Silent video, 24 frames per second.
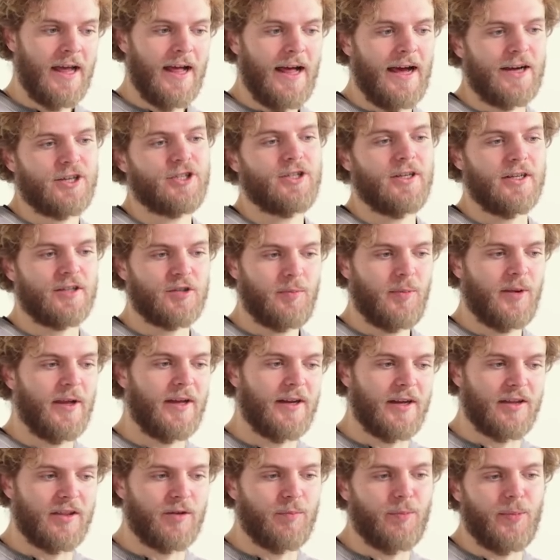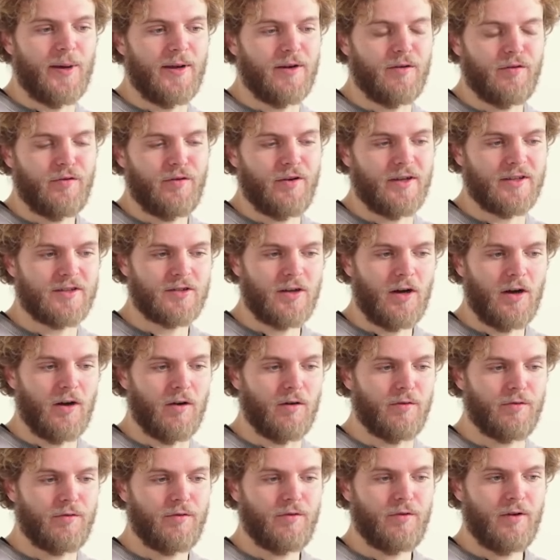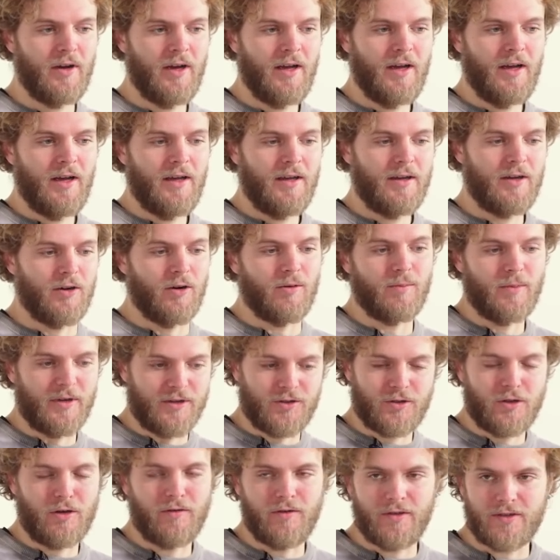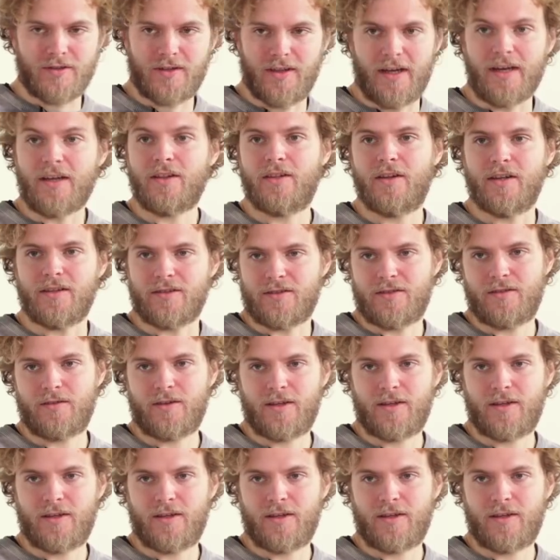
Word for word: actually explaining the benefits of, you know, a service like this.